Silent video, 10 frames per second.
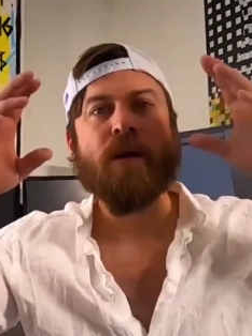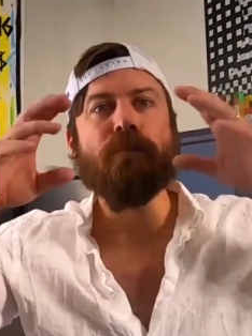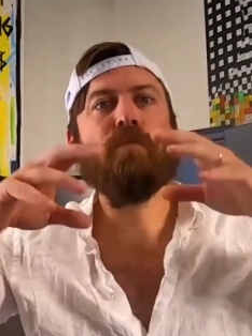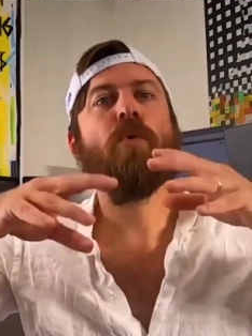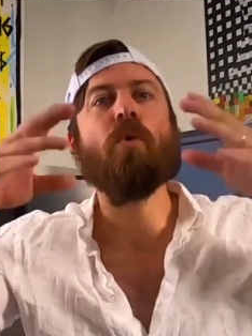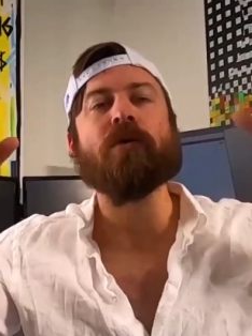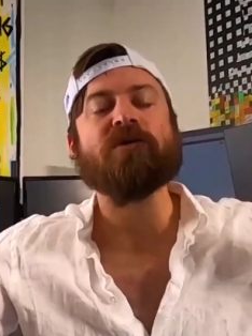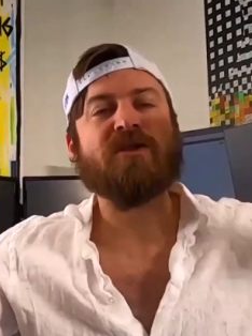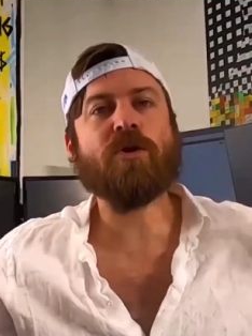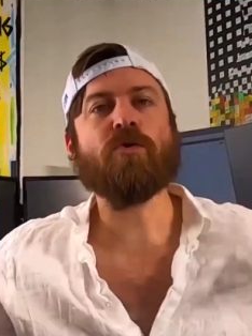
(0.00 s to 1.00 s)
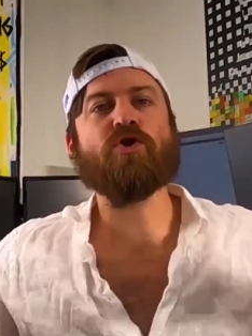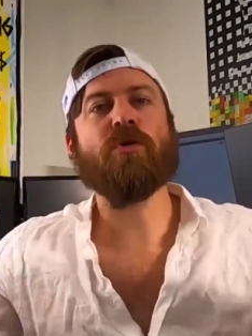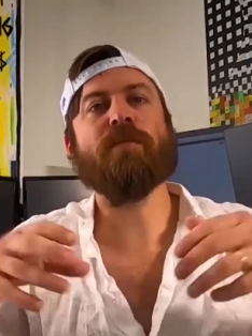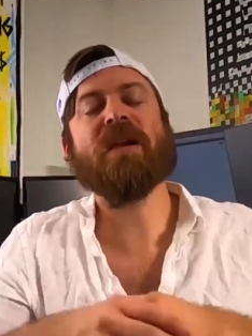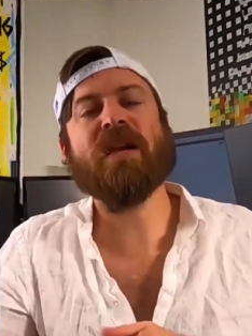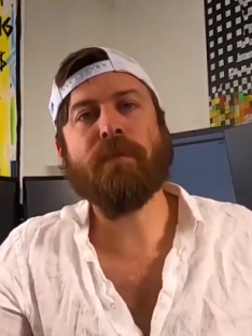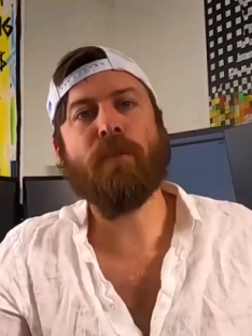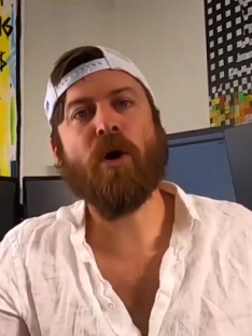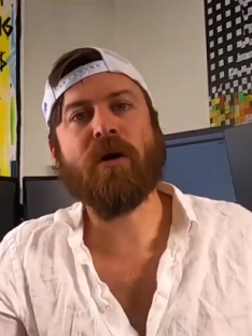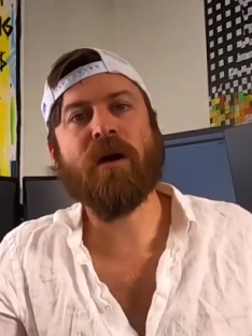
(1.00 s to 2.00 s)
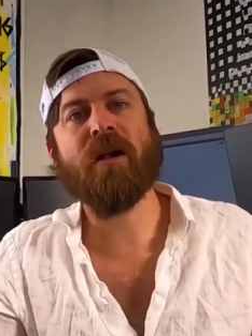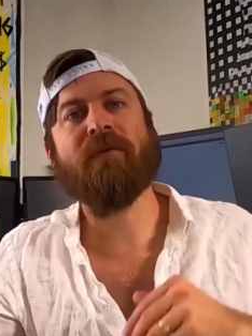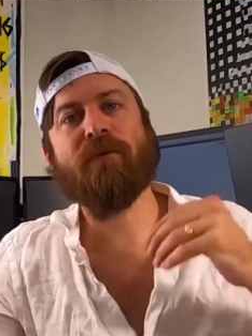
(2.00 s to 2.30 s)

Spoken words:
more social media marketing